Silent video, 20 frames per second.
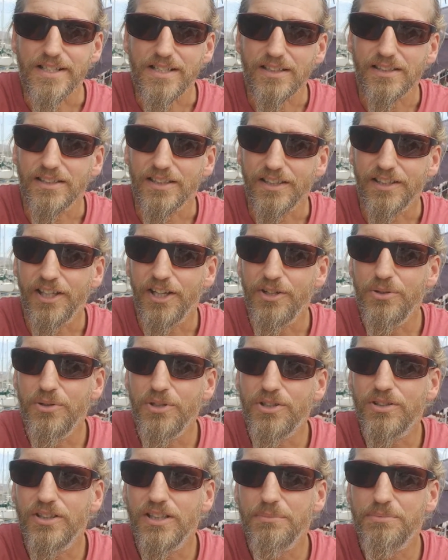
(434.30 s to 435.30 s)
uh, canoe
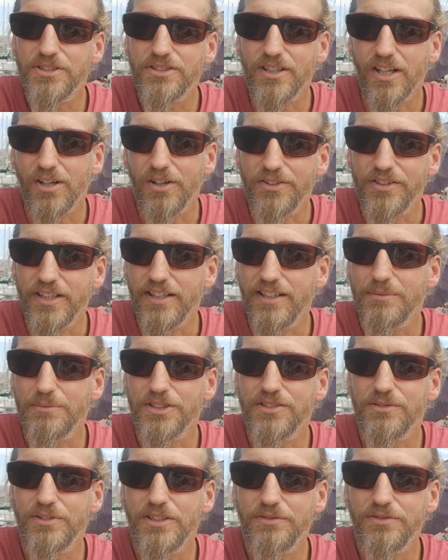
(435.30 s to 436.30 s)
trips down the
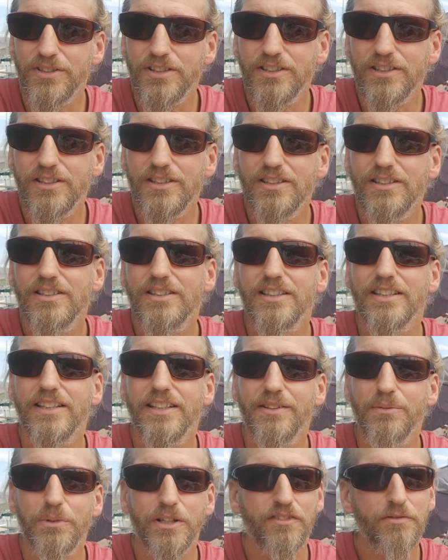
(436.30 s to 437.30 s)
Animas River,
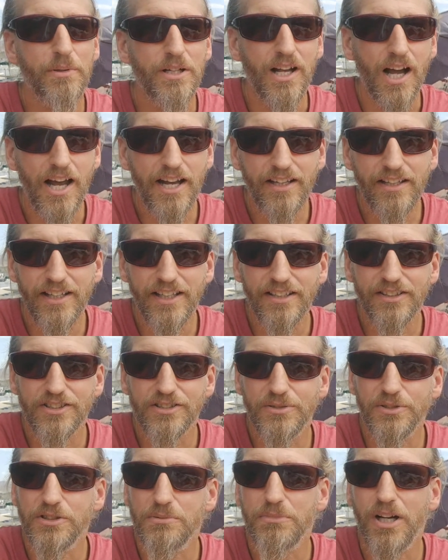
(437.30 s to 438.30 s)
and we've been hiking
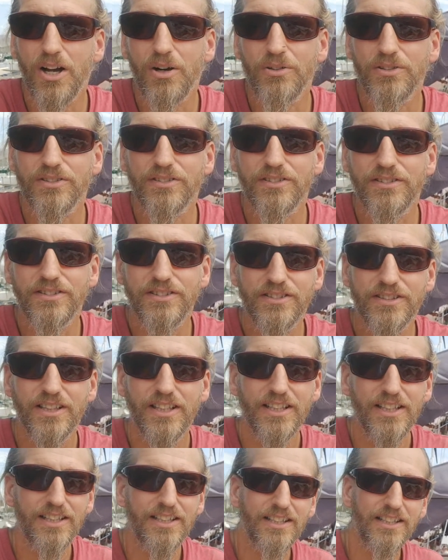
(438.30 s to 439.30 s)
through the mountains.
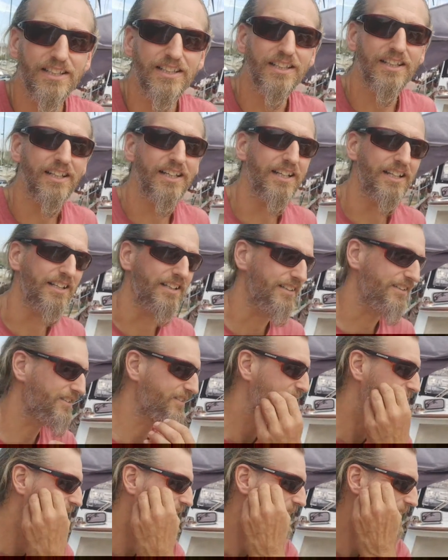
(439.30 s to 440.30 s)
And
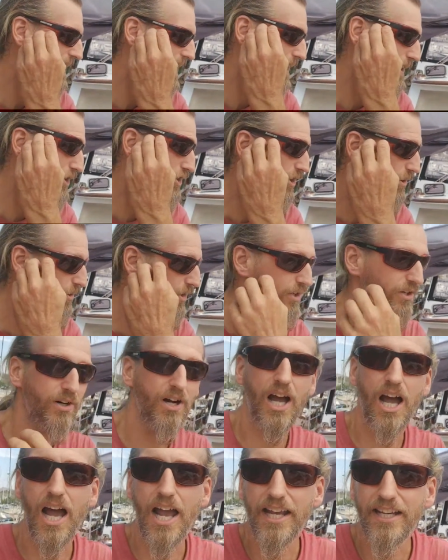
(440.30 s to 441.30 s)
I showed
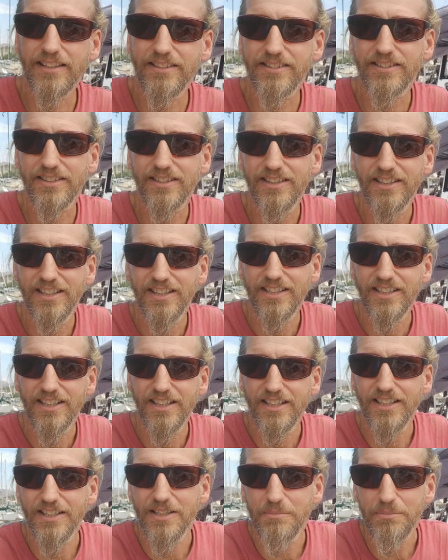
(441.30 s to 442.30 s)
her ice
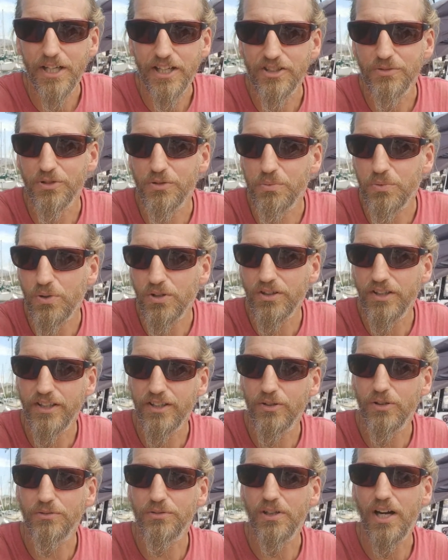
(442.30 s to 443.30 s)
Patch was
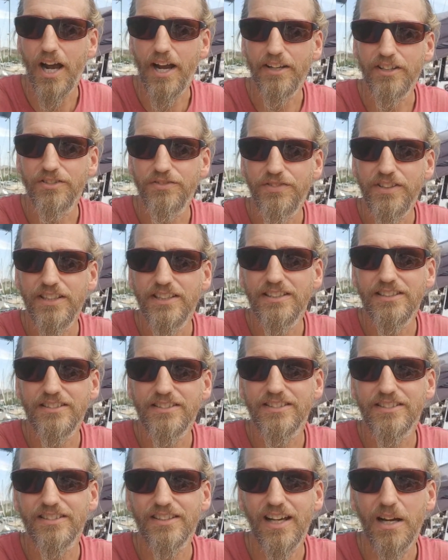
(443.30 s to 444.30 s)
walking over ice
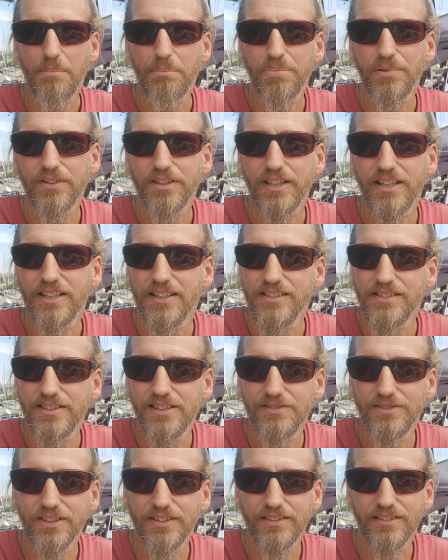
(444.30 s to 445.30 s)
fields up there in
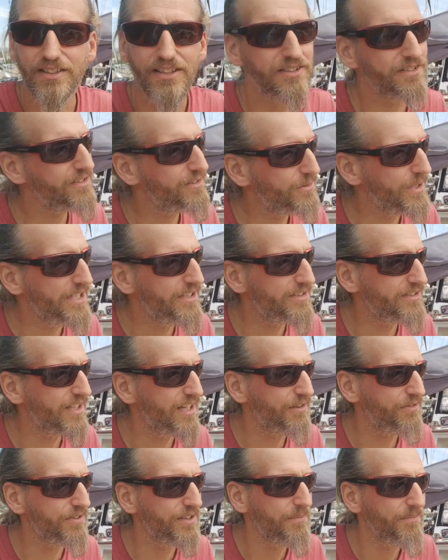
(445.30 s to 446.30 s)
Silverton. It's great
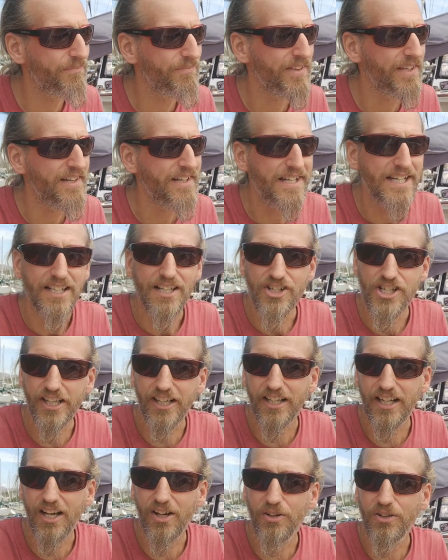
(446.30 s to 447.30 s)
stuff.
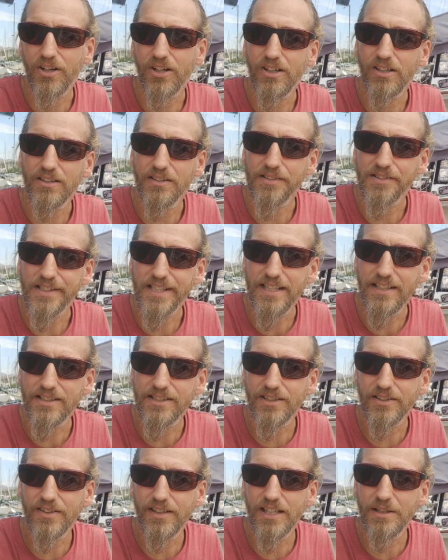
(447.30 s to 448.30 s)
Check it out on
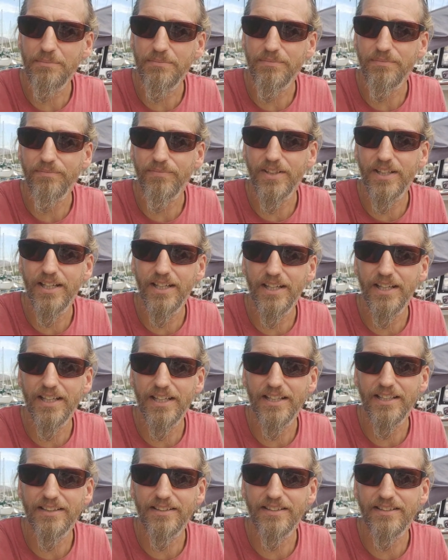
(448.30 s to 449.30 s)
Instagram.
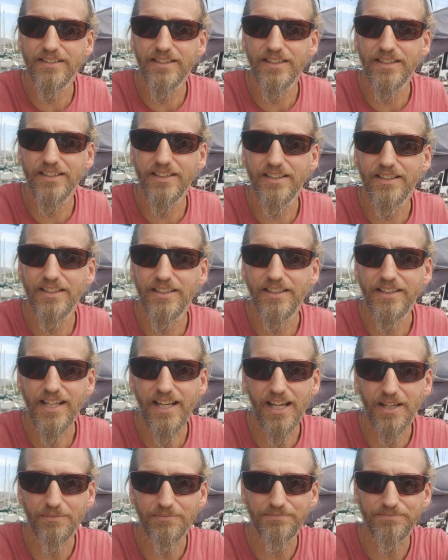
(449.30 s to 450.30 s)
And uh, yeah,